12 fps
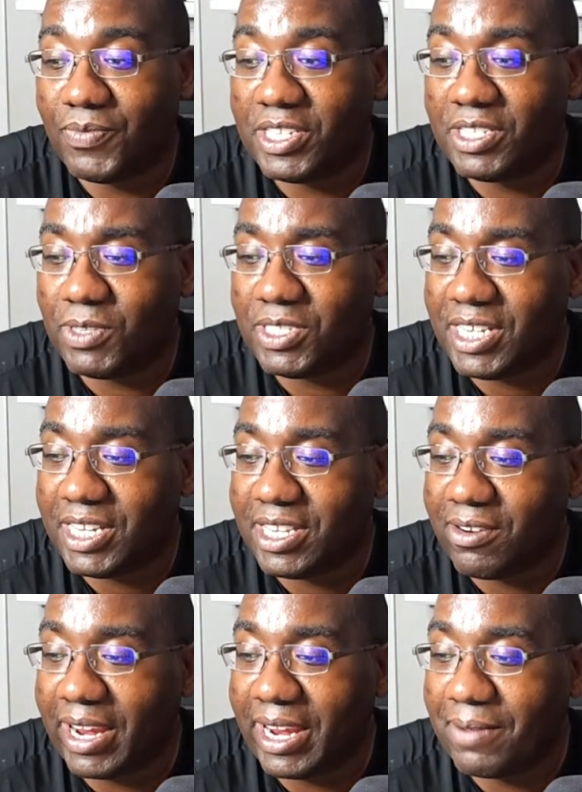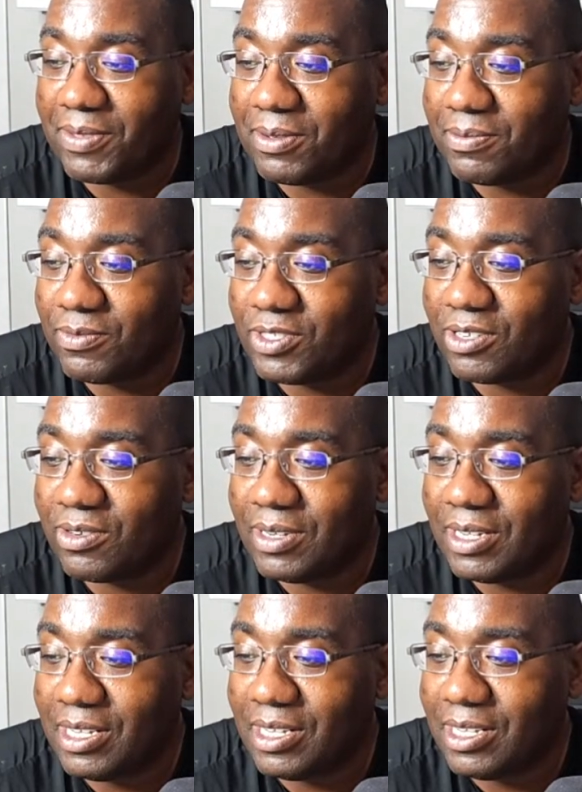Is it wasn't that their anthem? What's their?
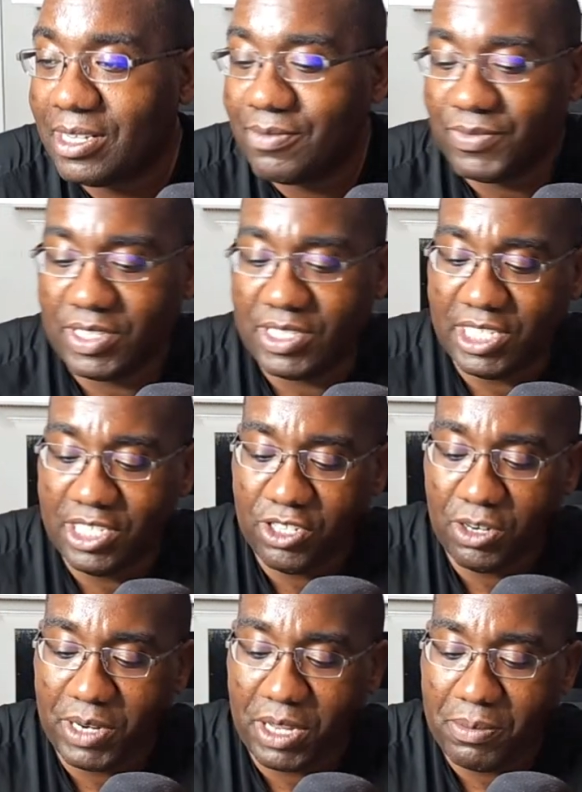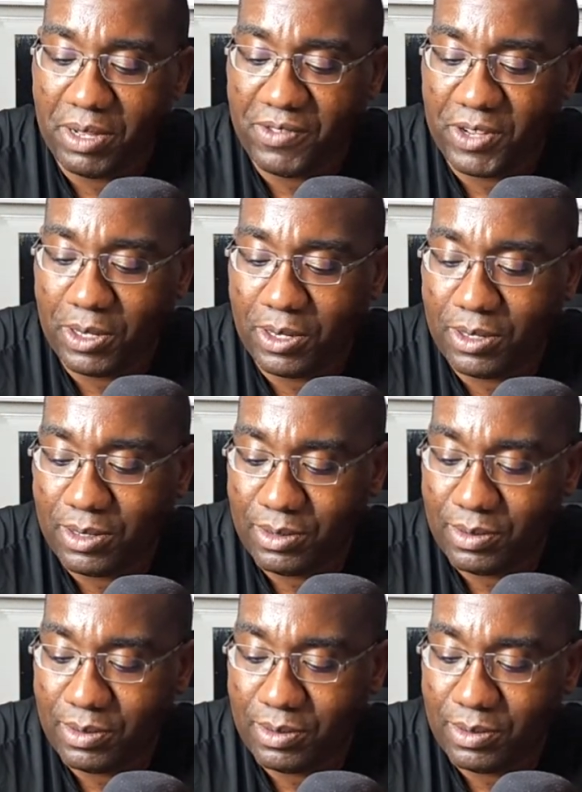Let's see, Germany above all.